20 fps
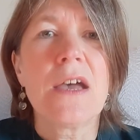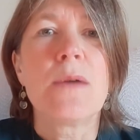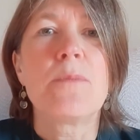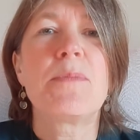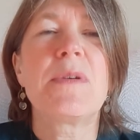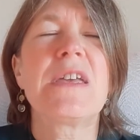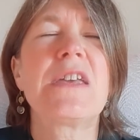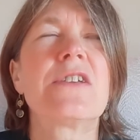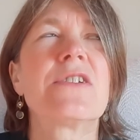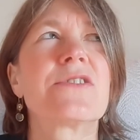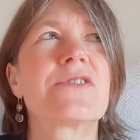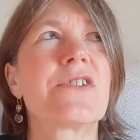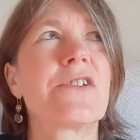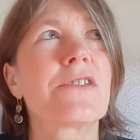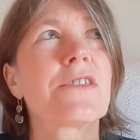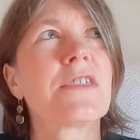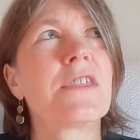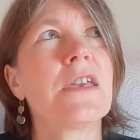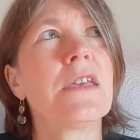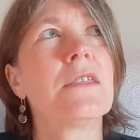because I
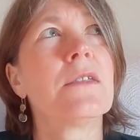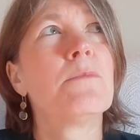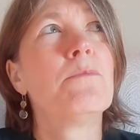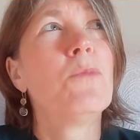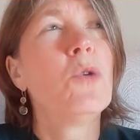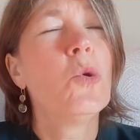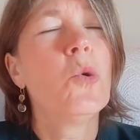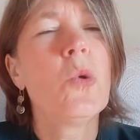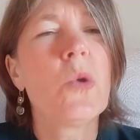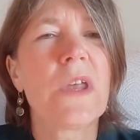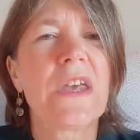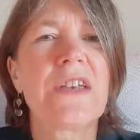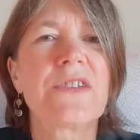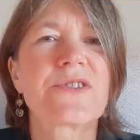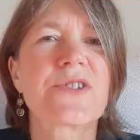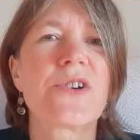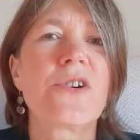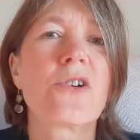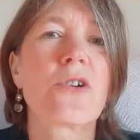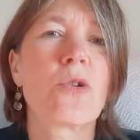think the mornings
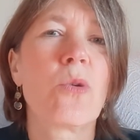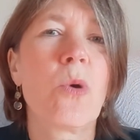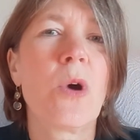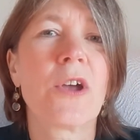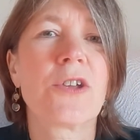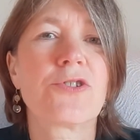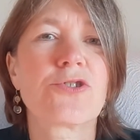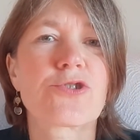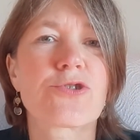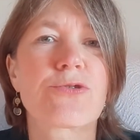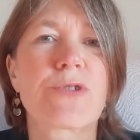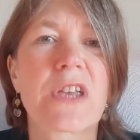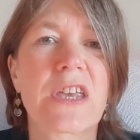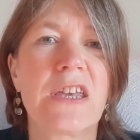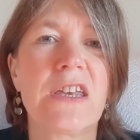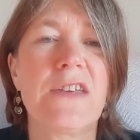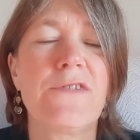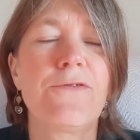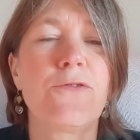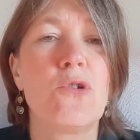are quite
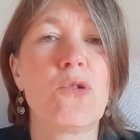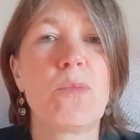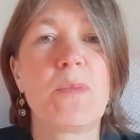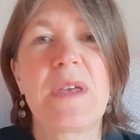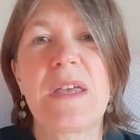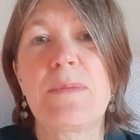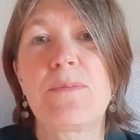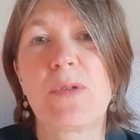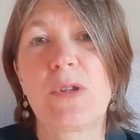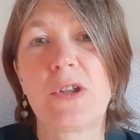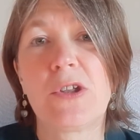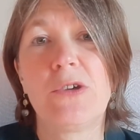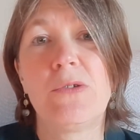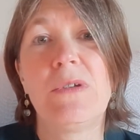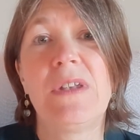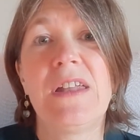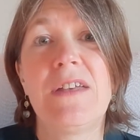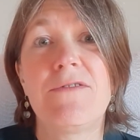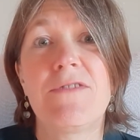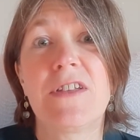tricky for people who
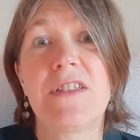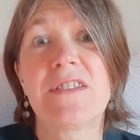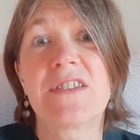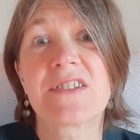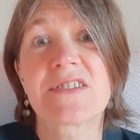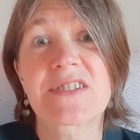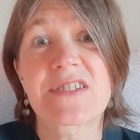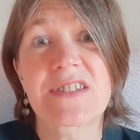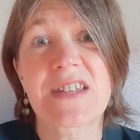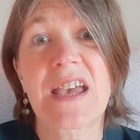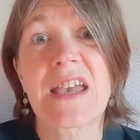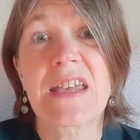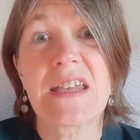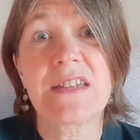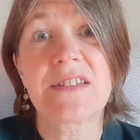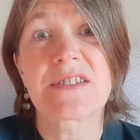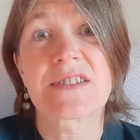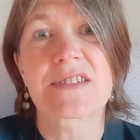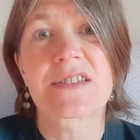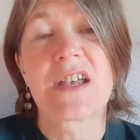live in the
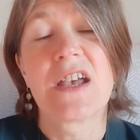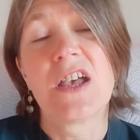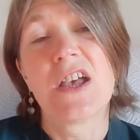States